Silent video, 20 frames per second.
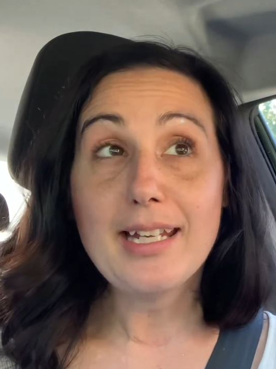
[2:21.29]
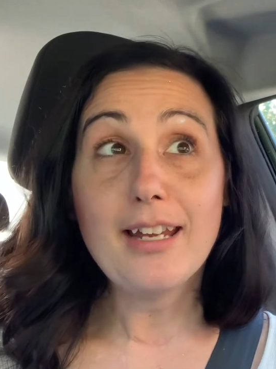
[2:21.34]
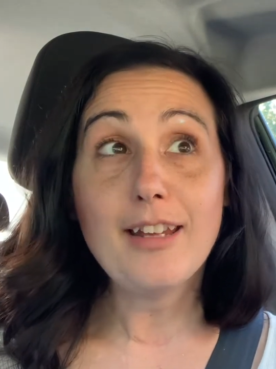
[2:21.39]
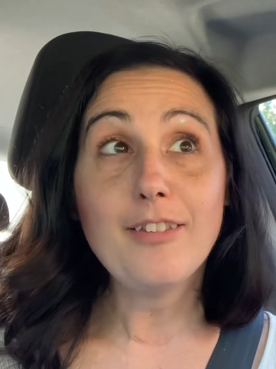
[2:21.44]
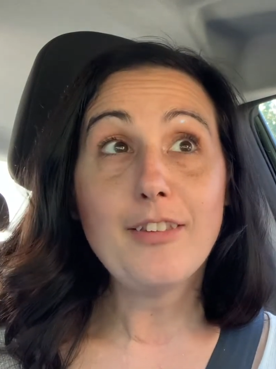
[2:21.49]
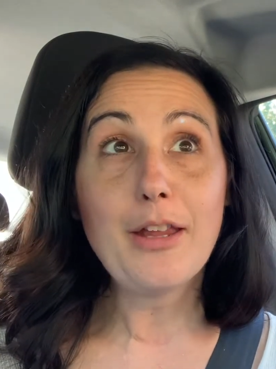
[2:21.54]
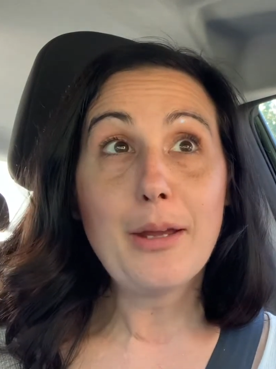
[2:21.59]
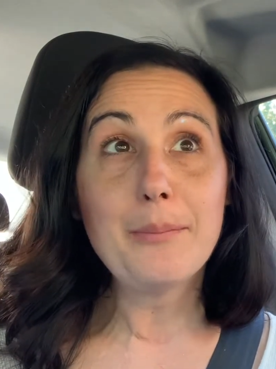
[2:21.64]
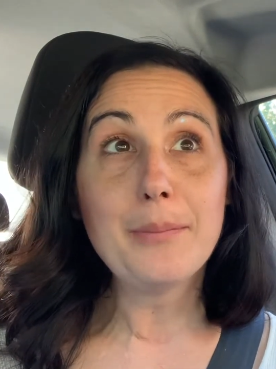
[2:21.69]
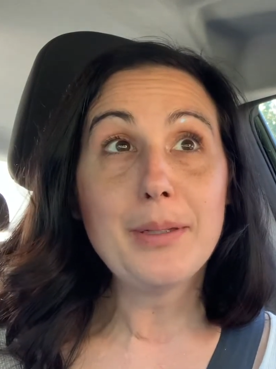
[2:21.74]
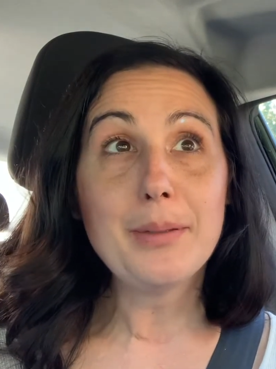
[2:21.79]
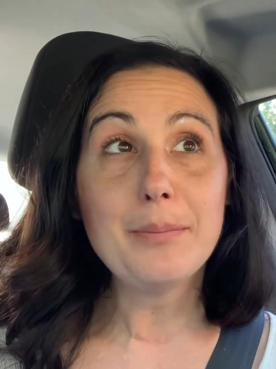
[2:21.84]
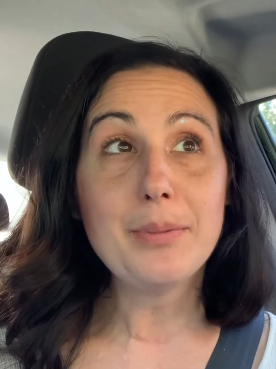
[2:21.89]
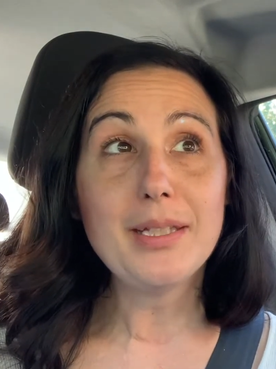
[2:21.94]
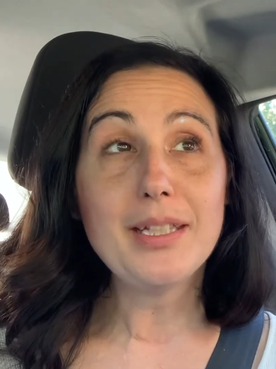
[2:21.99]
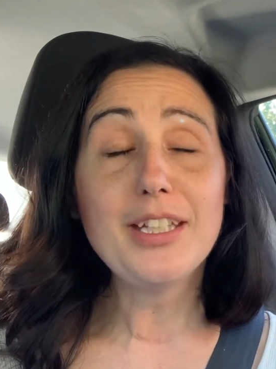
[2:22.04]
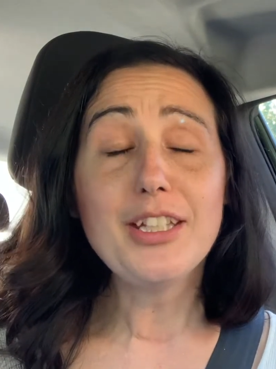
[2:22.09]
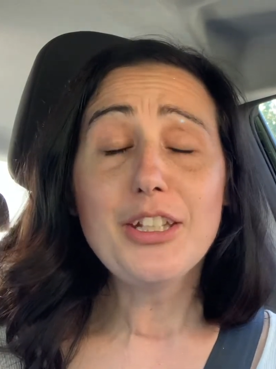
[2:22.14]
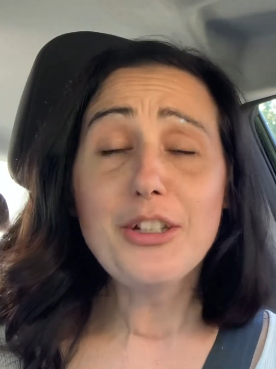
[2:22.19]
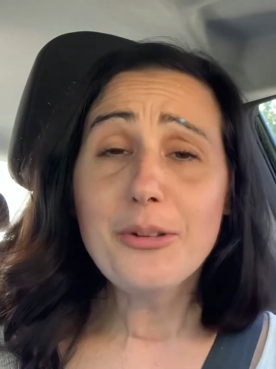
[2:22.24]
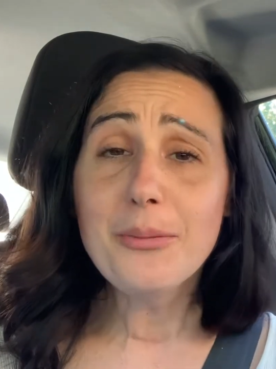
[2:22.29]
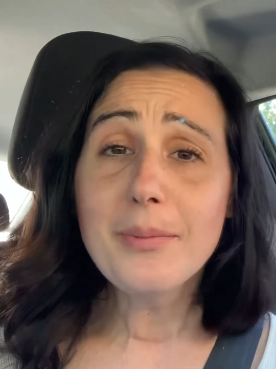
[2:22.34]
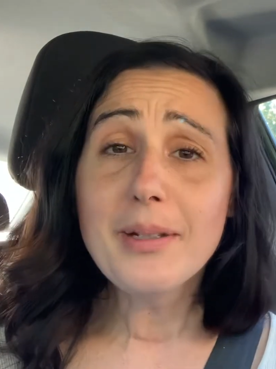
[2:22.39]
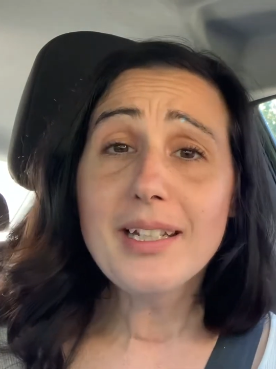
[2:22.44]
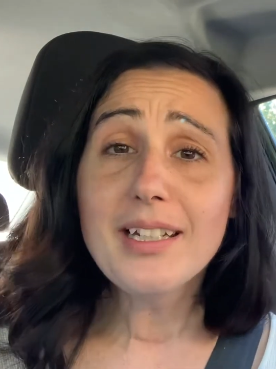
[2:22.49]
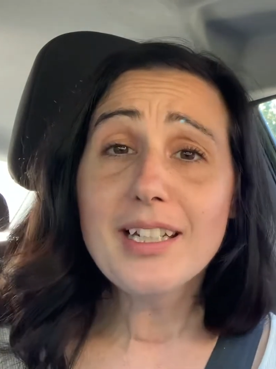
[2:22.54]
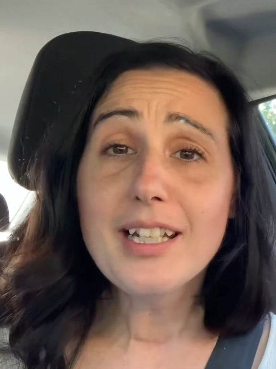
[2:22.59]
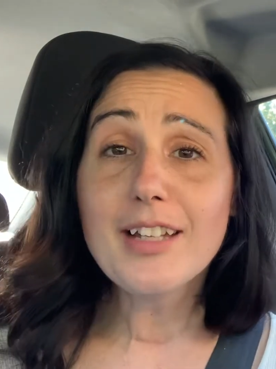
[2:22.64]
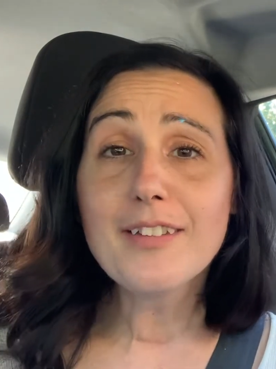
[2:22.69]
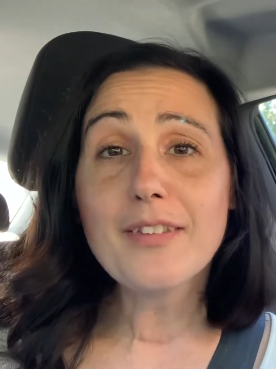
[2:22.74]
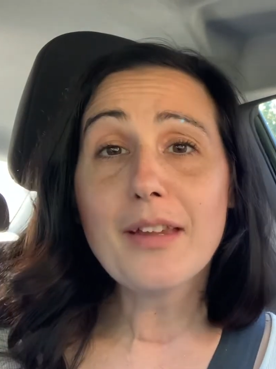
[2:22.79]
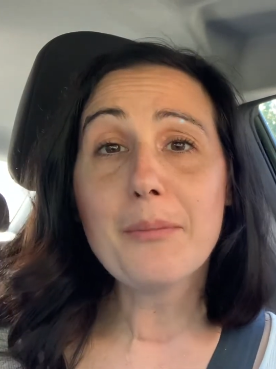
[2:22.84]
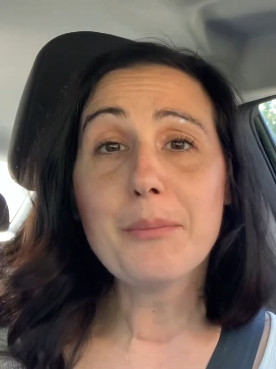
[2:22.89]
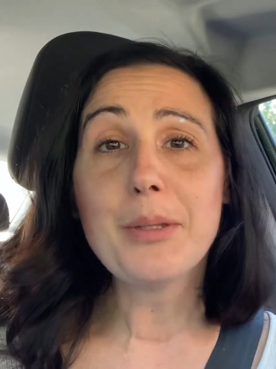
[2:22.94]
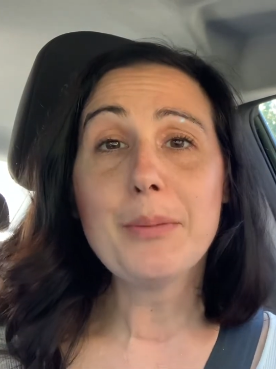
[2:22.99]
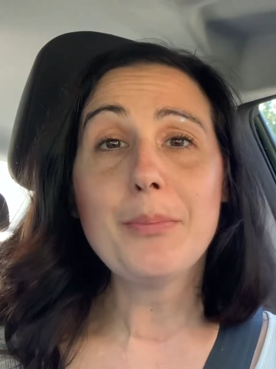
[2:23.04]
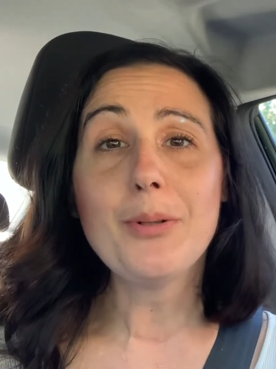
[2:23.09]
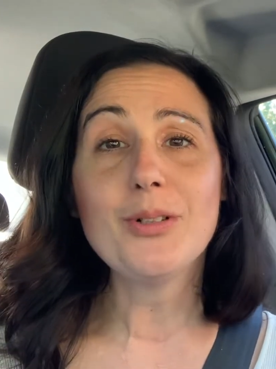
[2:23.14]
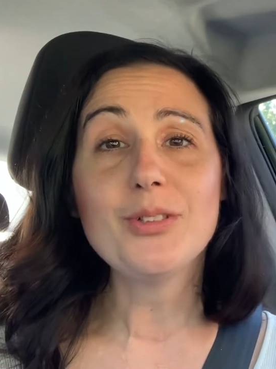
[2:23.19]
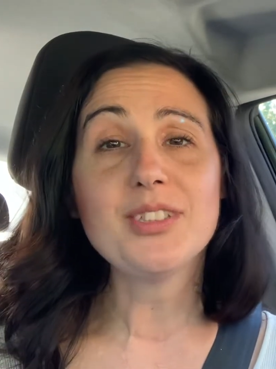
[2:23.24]
and let me be human and let me
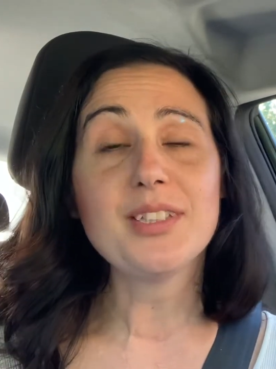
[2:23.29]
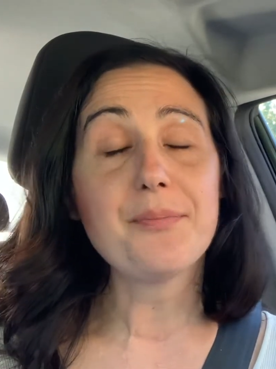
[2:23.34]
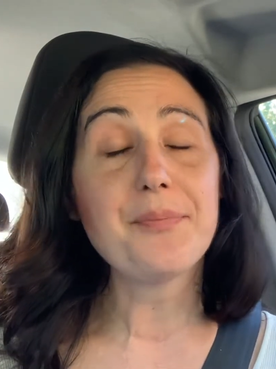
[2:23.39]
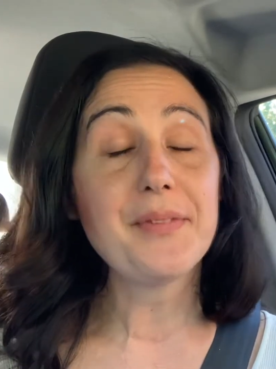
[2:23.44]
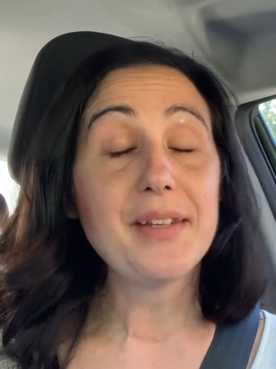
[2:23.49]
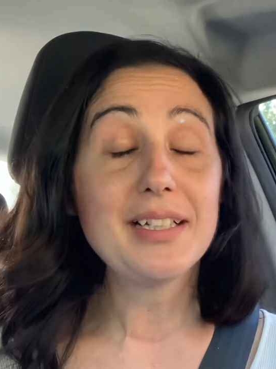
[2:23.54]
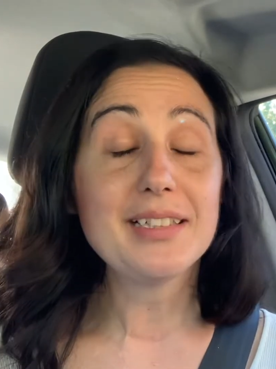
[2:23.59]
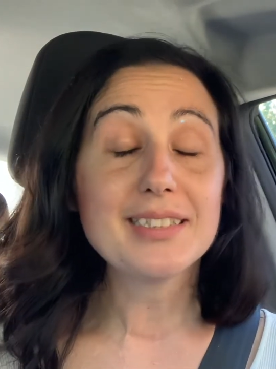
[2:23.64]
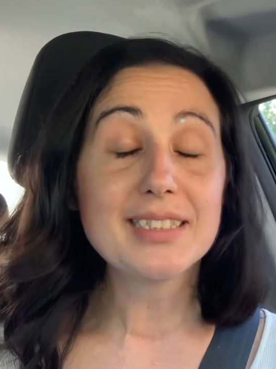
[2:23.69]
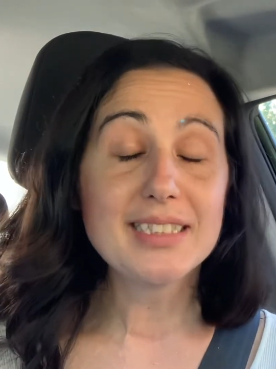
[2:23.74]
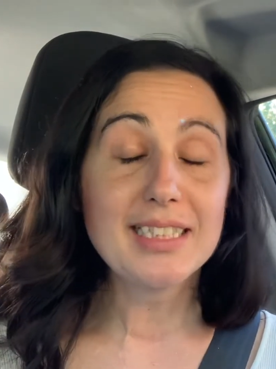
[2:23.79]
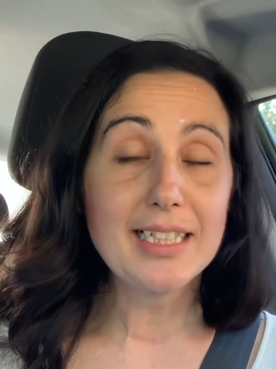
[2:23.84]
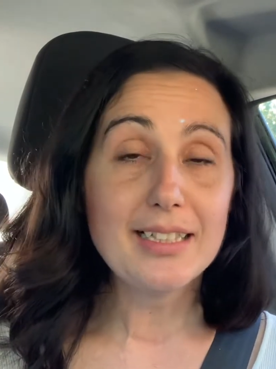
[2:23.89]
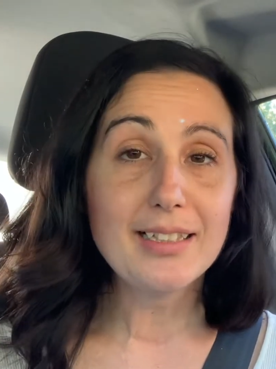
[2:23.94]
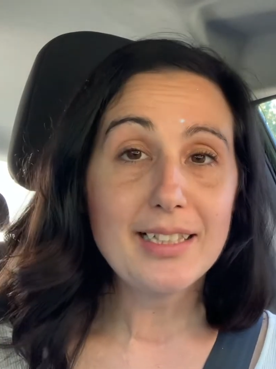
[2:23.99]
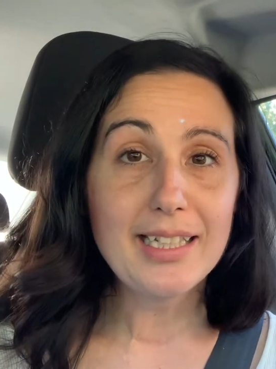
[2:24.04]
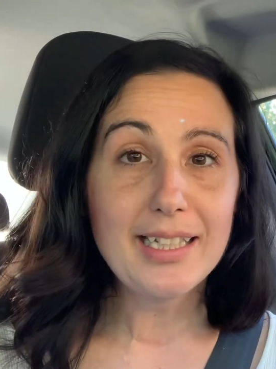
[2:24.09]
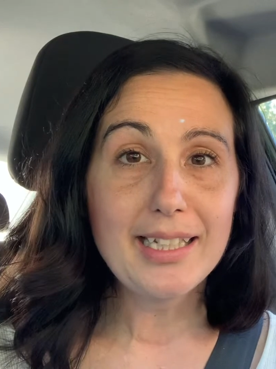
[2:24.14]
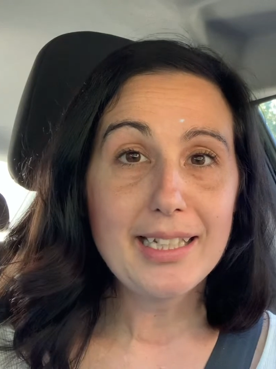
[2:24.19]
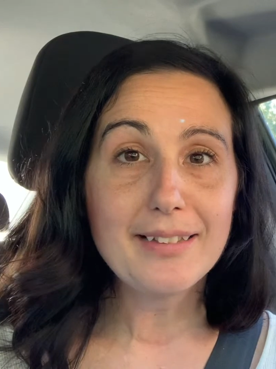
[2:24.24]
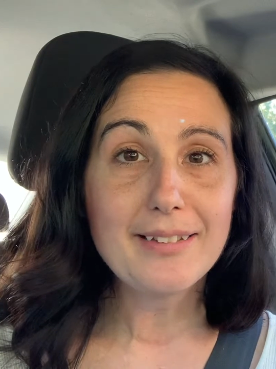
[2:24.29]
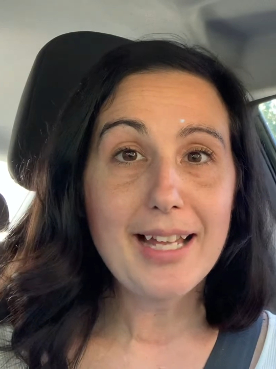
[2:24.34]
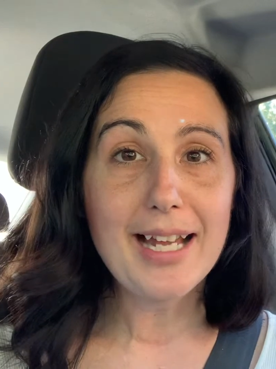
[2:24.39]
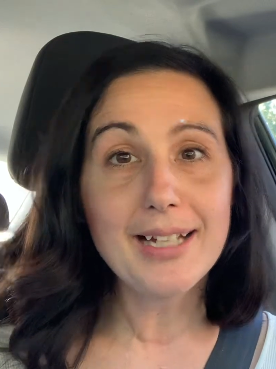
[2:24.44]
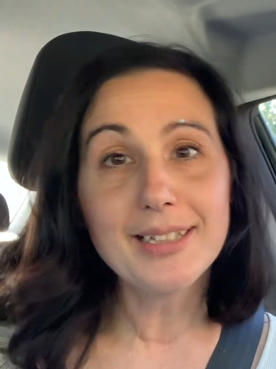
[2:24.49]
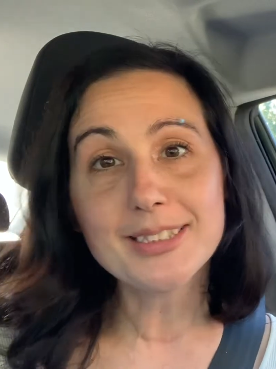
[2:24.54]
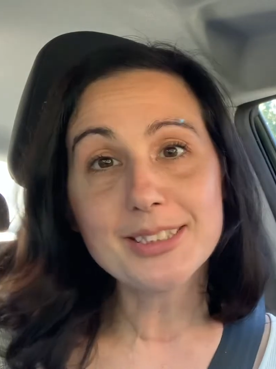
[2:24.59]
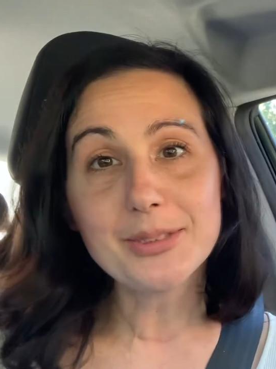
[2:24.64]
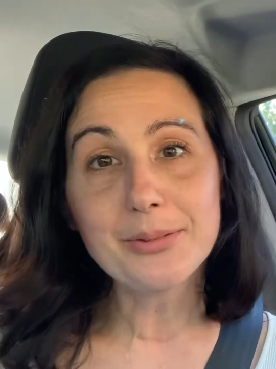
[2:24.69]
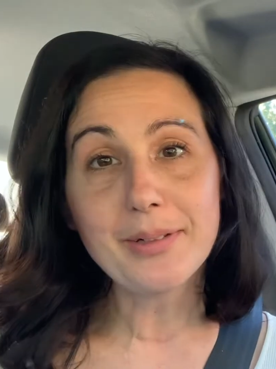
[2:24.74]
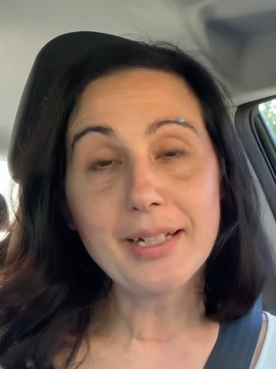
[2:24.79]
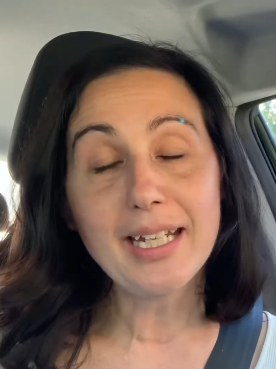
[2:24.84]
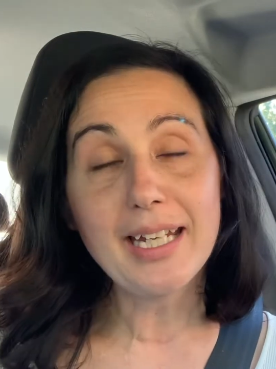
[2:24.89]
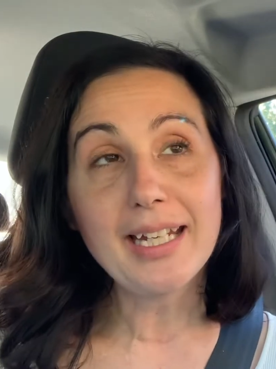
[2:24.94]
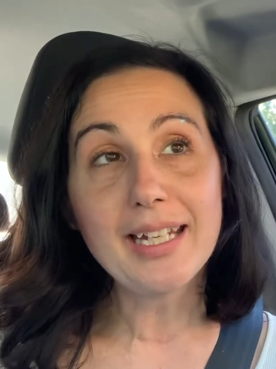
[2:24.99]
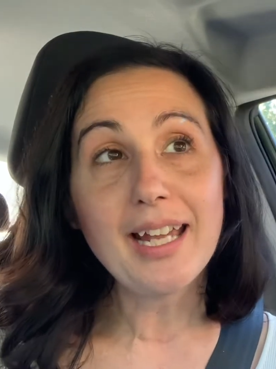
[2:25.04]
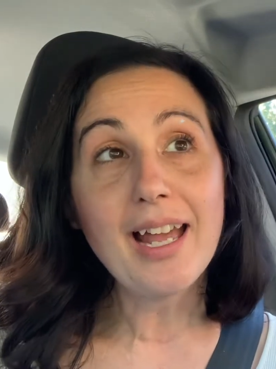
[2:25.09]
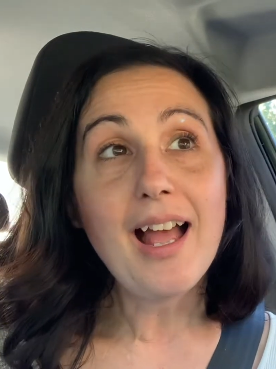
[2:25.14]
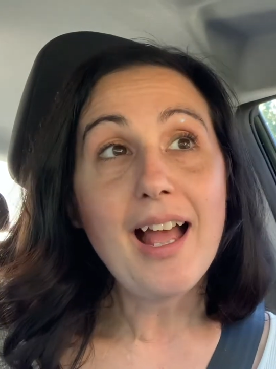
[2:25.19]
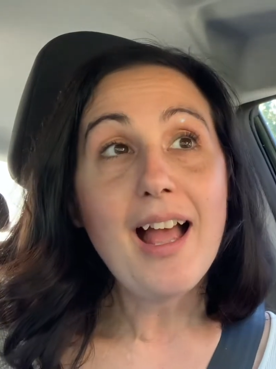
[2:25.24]
post something silly last week.